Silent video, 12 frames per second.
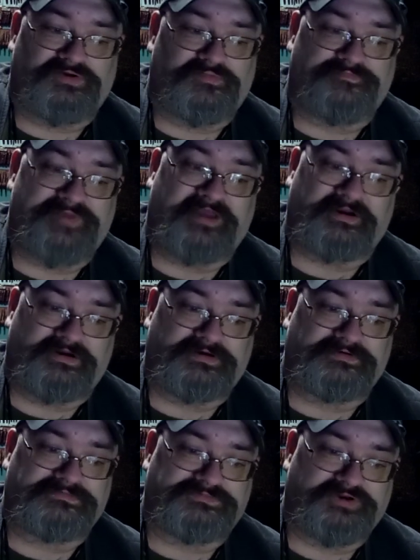better,
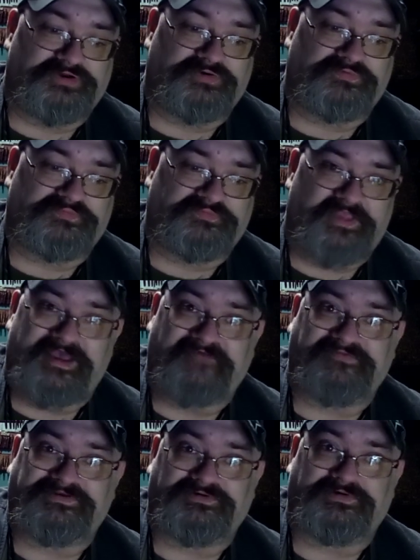
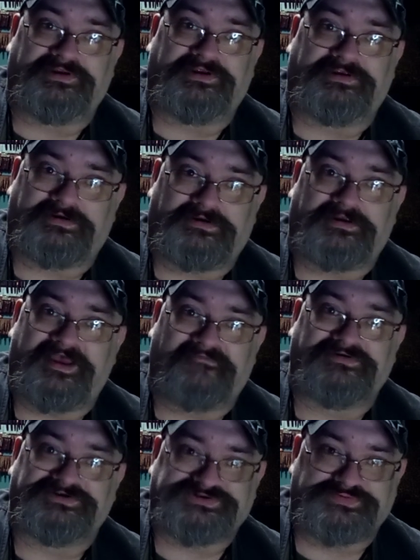heavy duty or
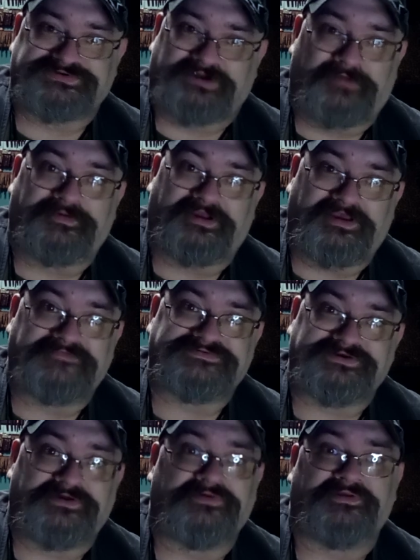heavier Swiss Army knives,
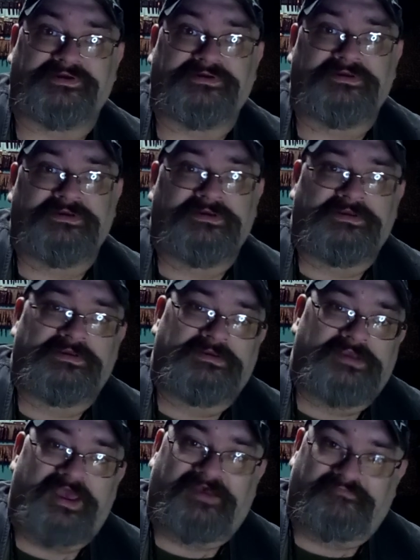
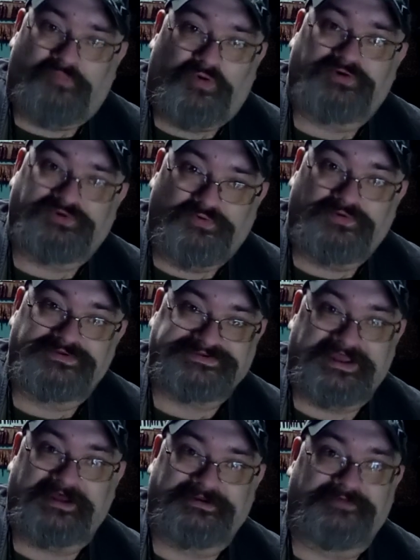but have more tools
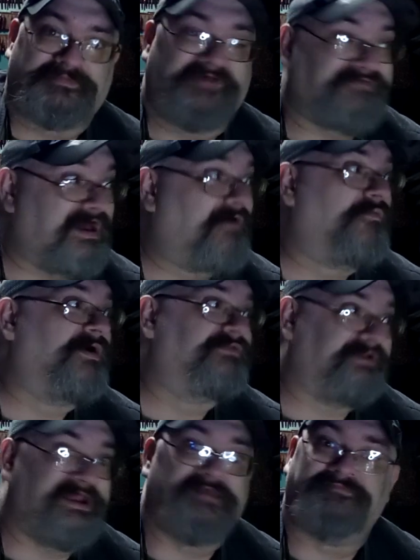on them. I've got one
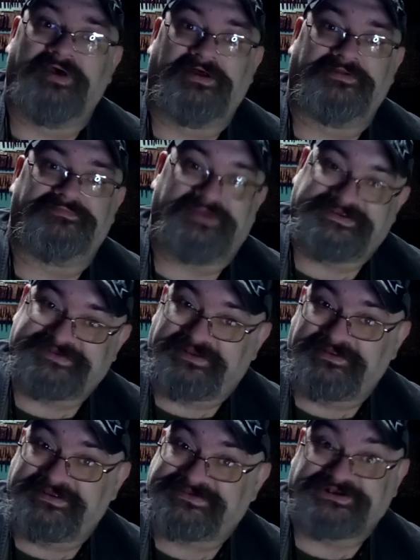that I built.
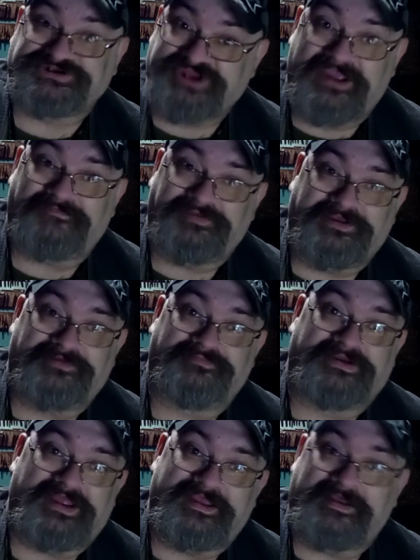Basically, it's a Champion, but
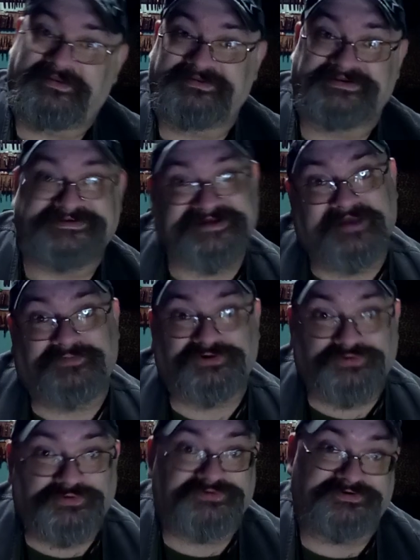I added a cyber
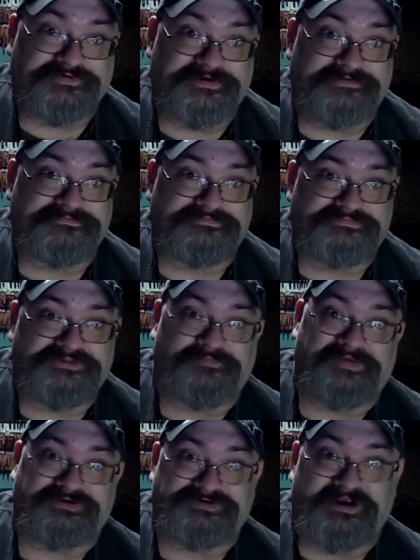tool to it, a
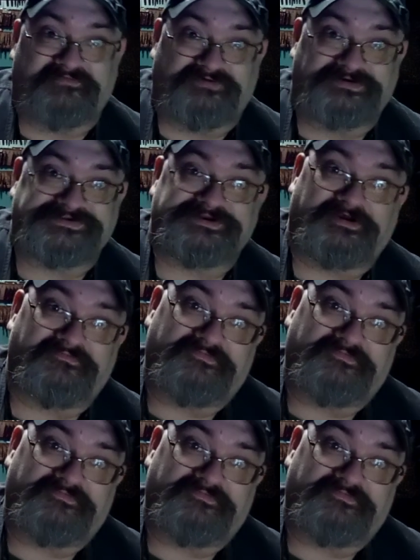bit driver and stuff.